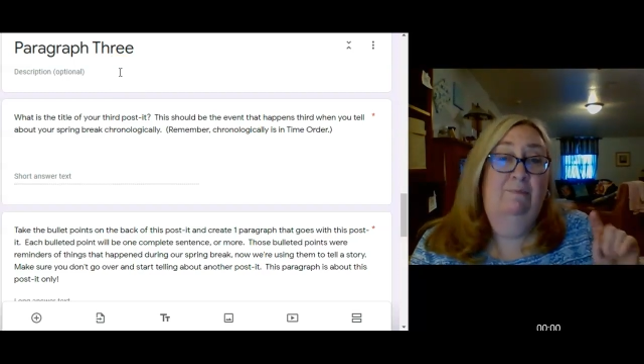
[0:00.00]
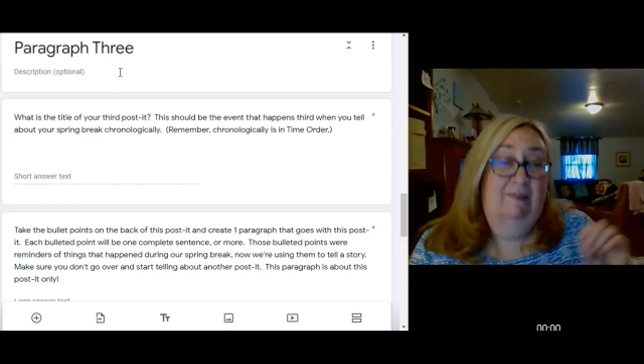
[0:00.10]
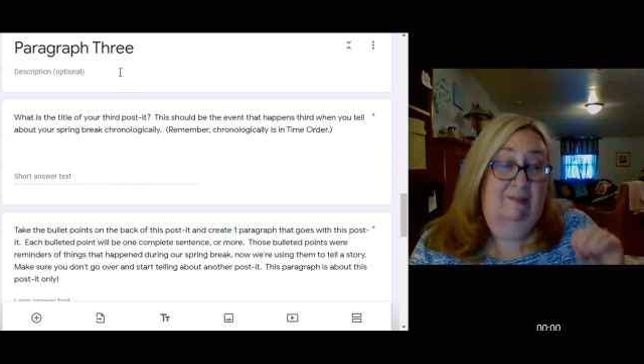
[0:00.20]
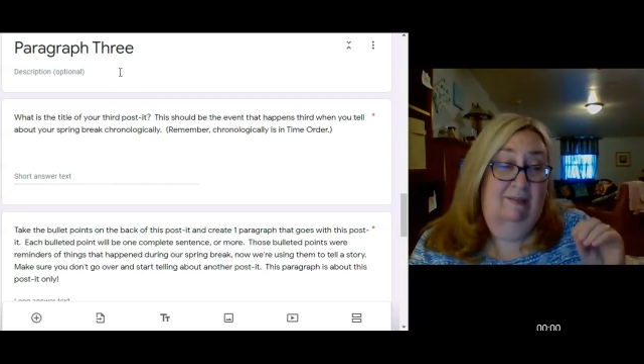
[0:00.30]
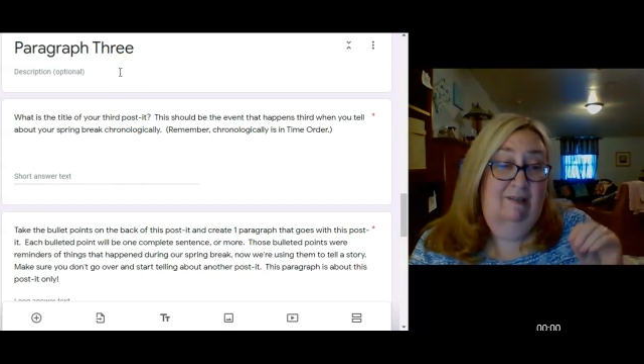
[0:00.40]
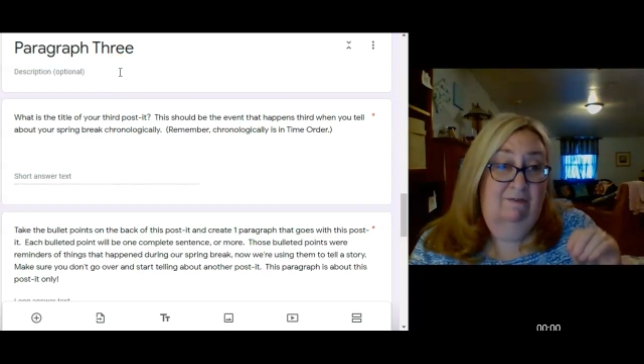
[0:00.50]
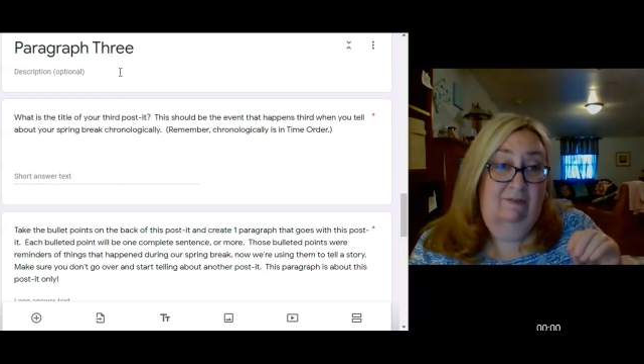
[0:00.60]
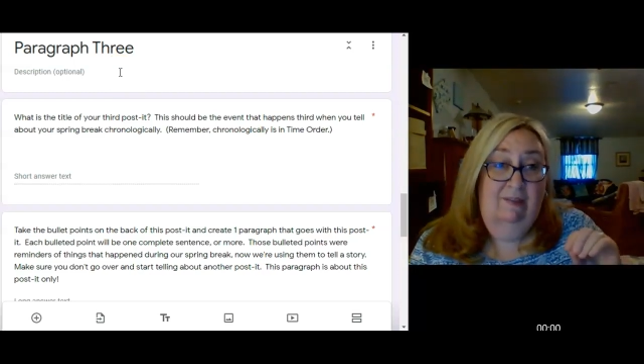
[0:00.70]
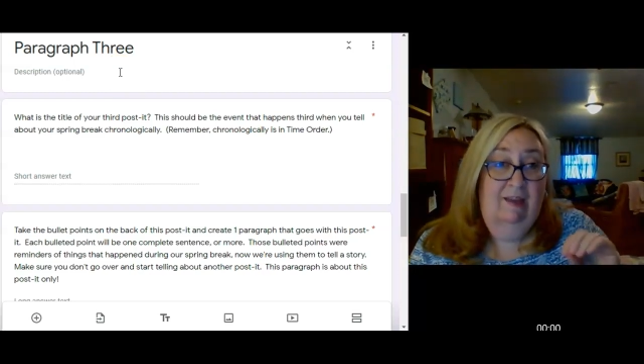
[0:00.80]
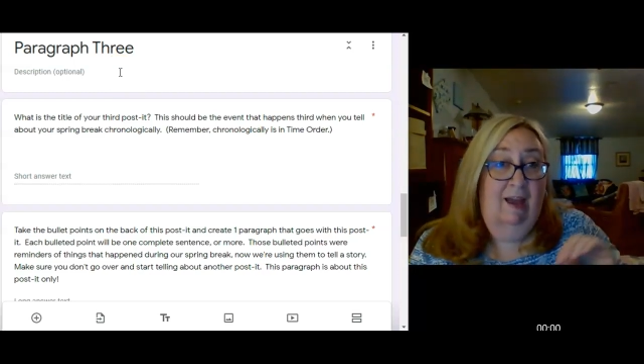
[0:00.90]
this is the
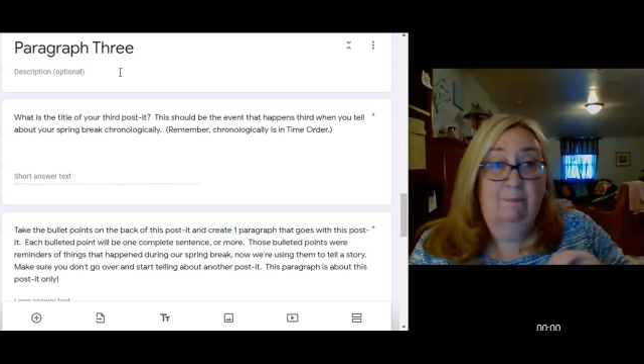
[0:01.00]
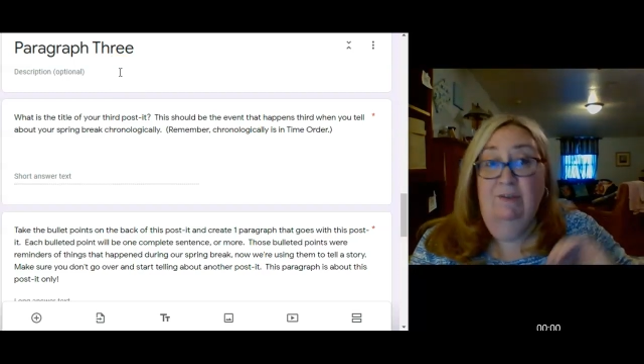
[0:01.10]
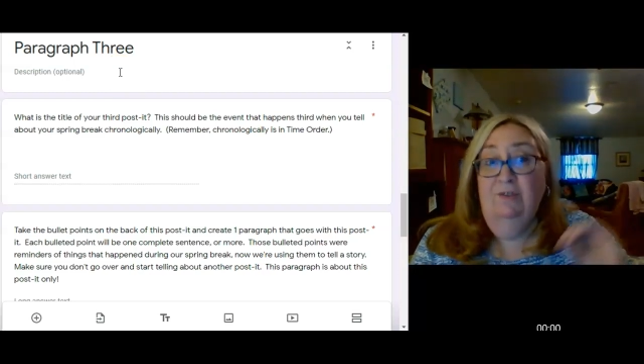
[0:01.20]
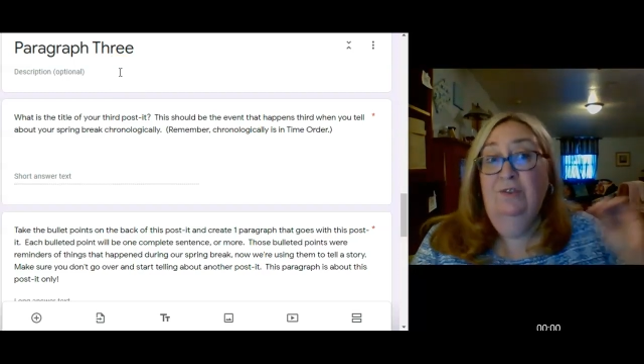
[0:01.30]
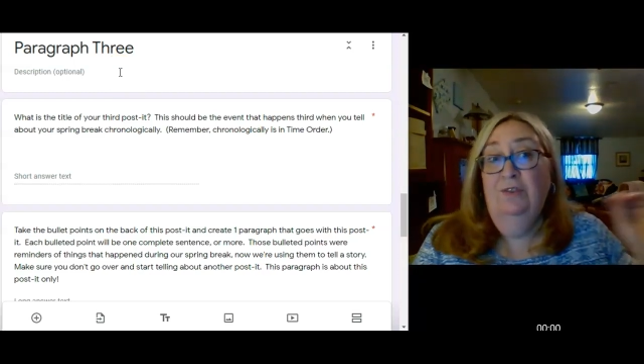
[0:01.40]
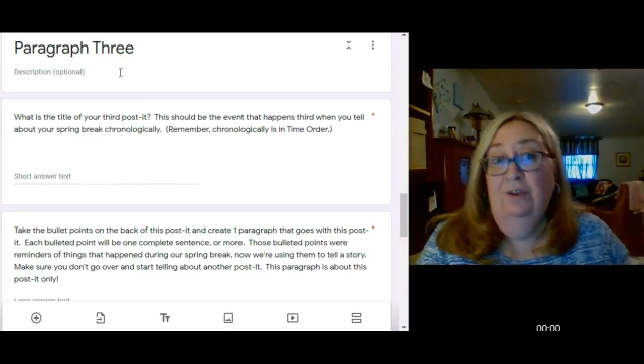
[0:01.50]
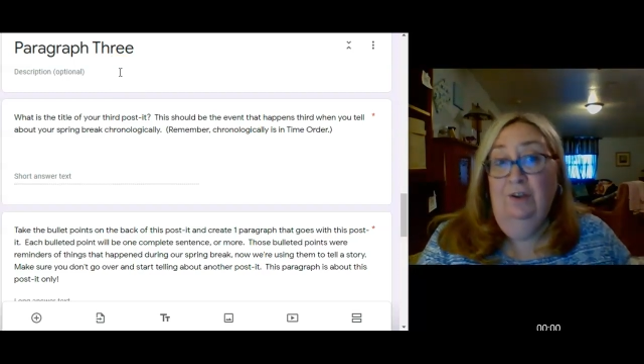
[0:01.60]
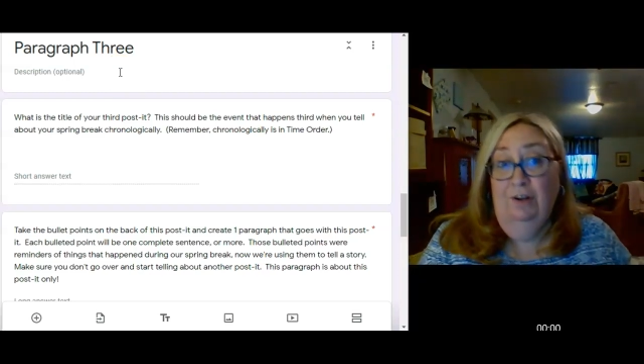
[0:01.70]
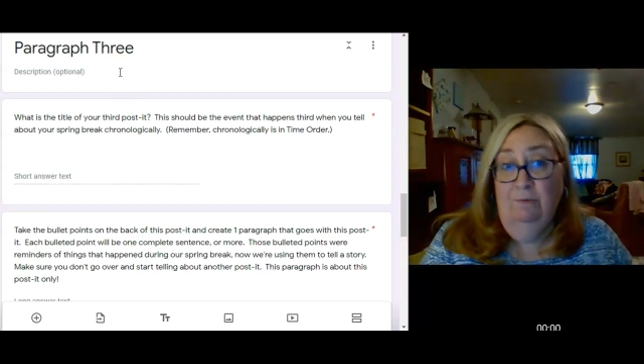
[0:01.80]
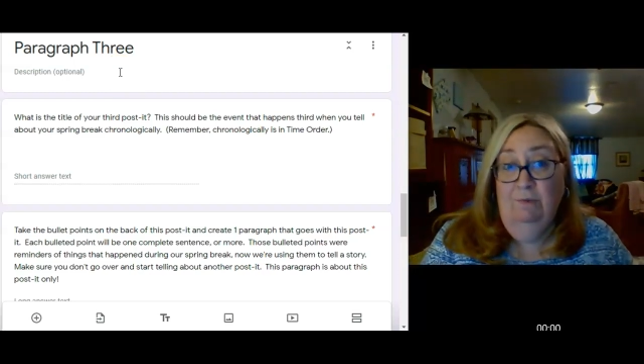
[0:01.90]
event that happens
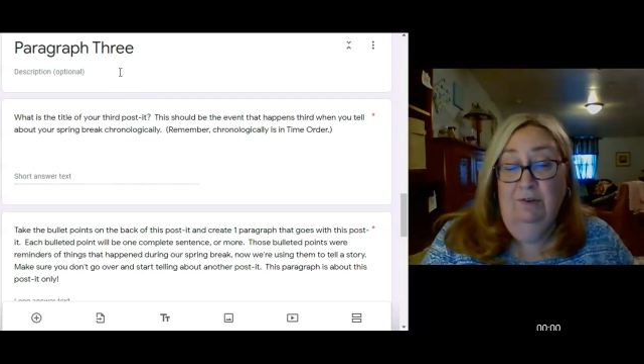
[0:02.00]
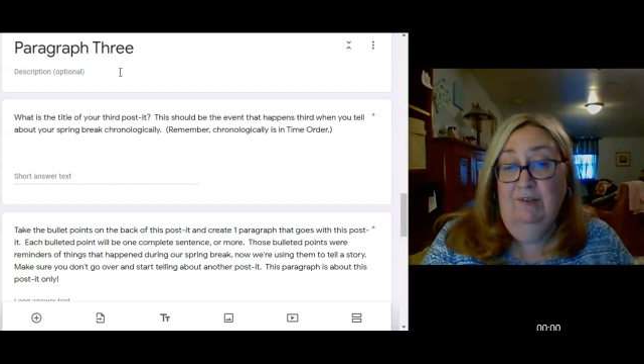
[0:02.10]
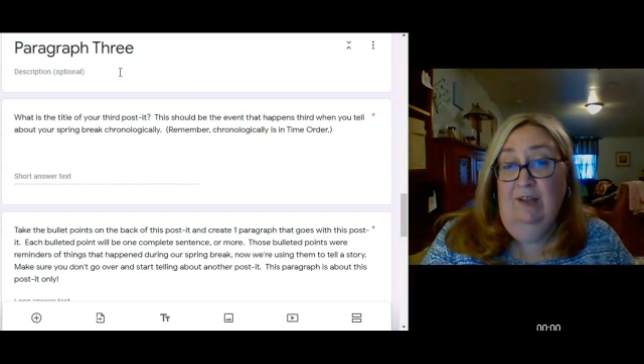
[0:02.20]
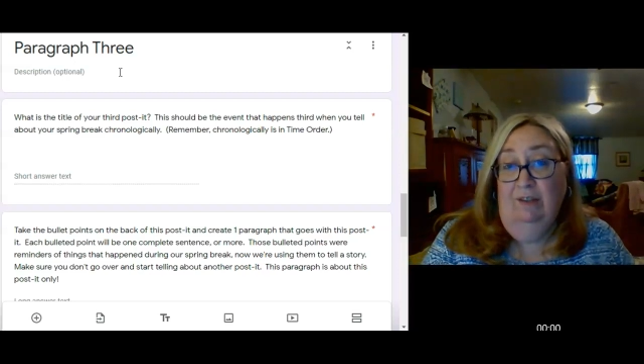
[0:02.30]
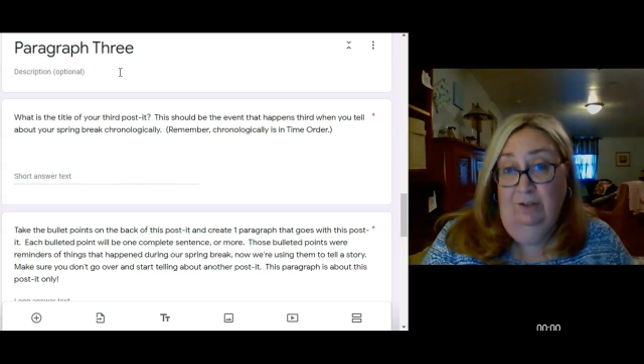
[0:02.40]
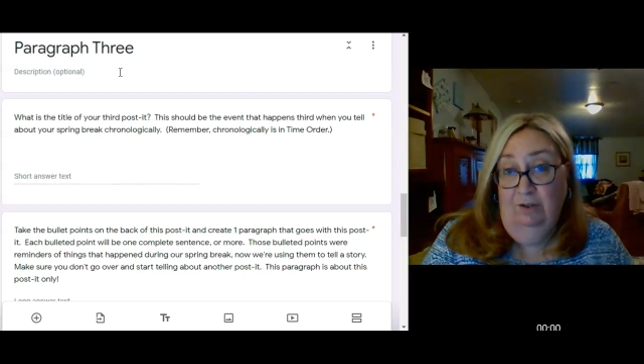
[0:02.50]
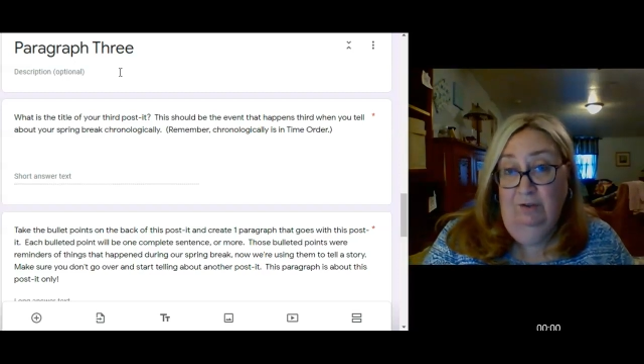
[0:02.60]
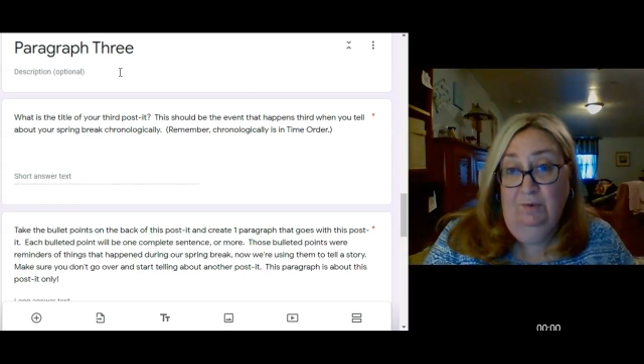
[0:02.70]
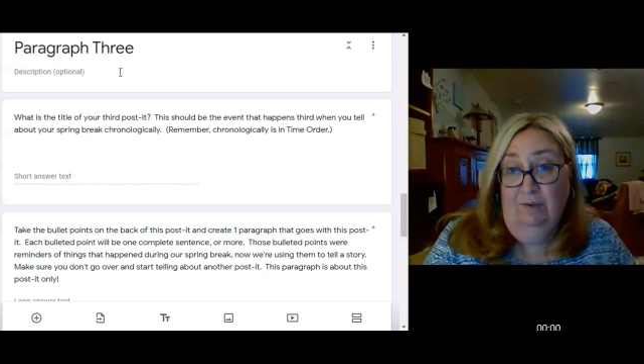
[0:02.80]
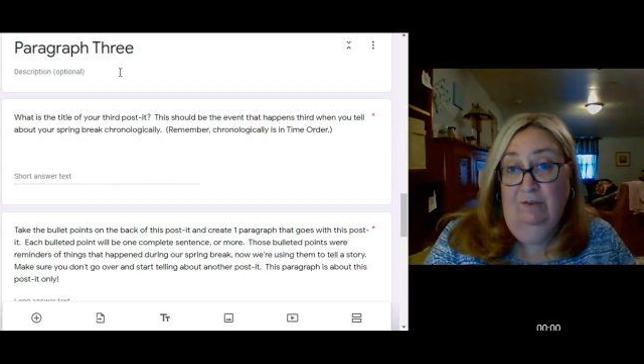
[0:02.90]
third when you're telling your
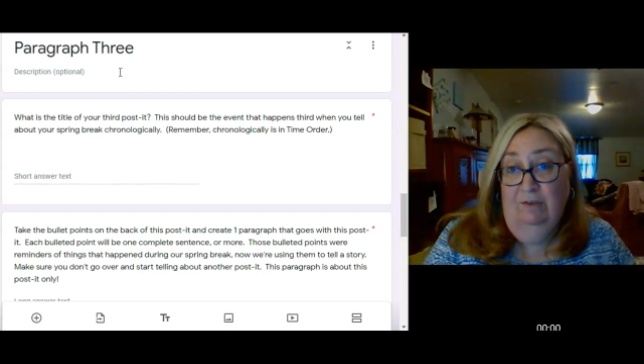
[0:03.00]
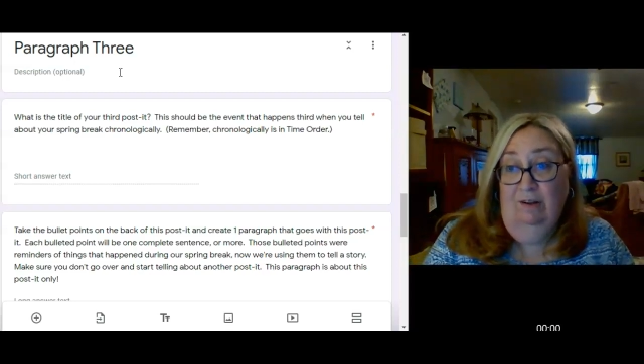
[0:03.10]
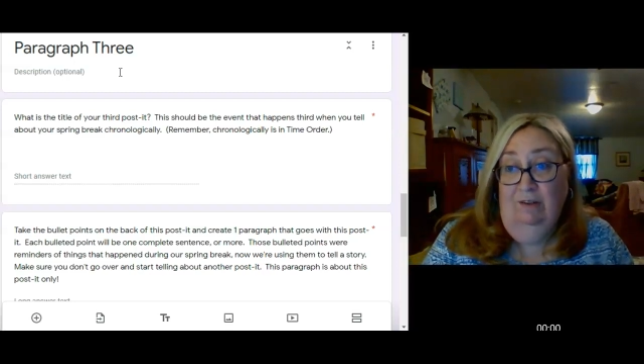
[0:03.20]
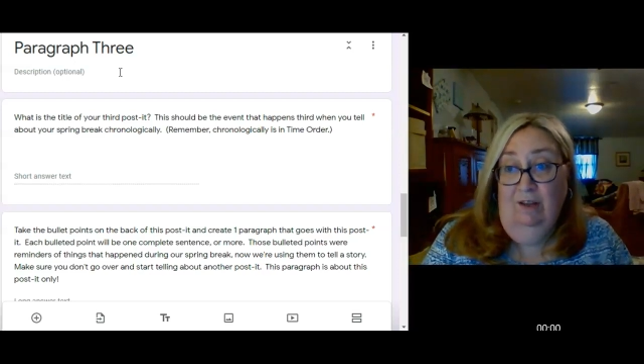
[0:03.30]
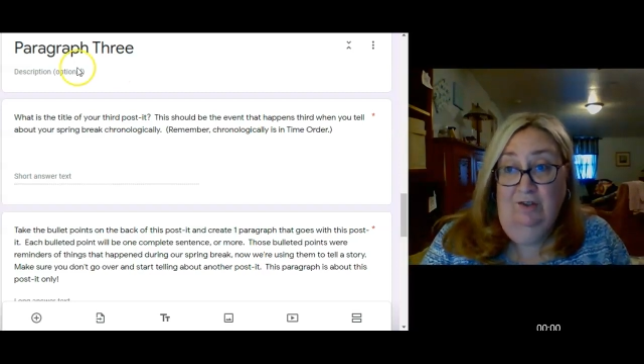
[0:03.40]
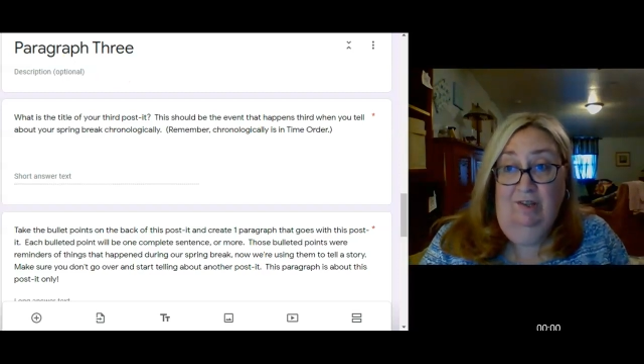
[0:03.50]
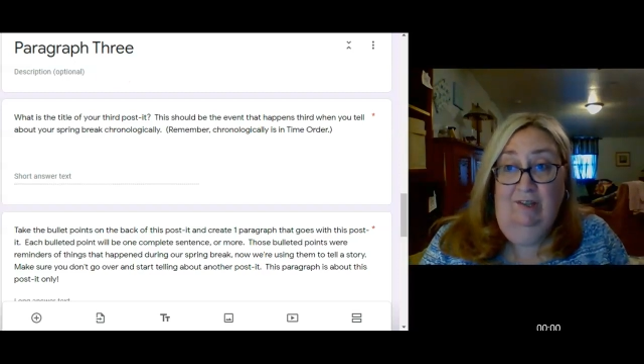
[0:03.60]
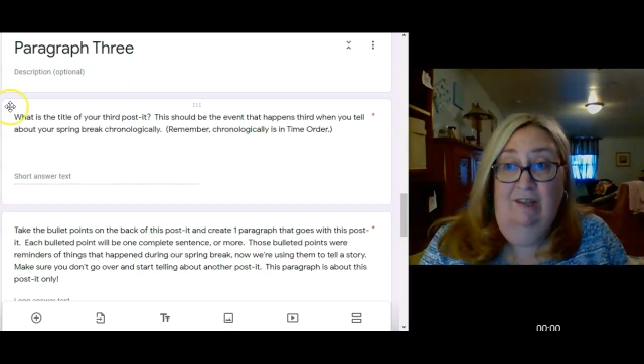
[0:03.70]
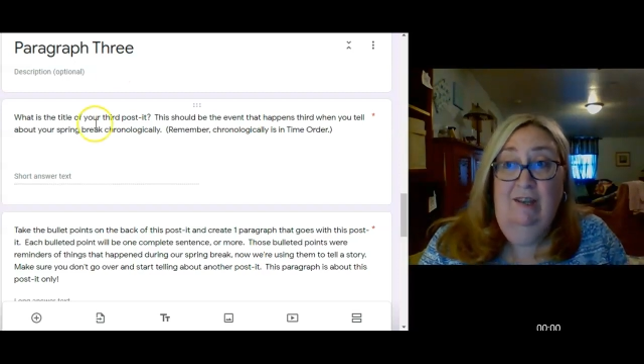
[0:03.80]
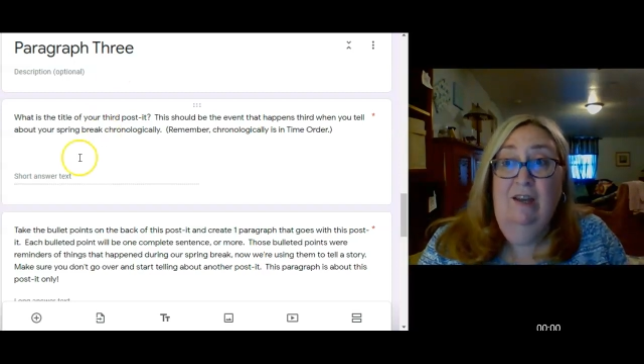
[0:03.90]
story
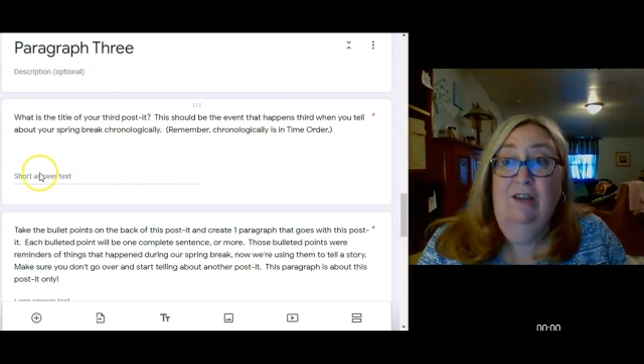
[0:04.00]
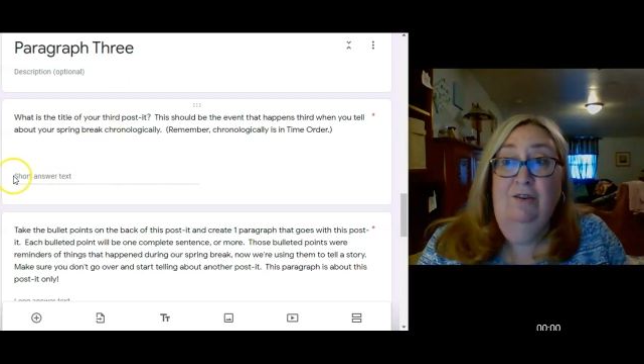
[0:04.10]
chronologically.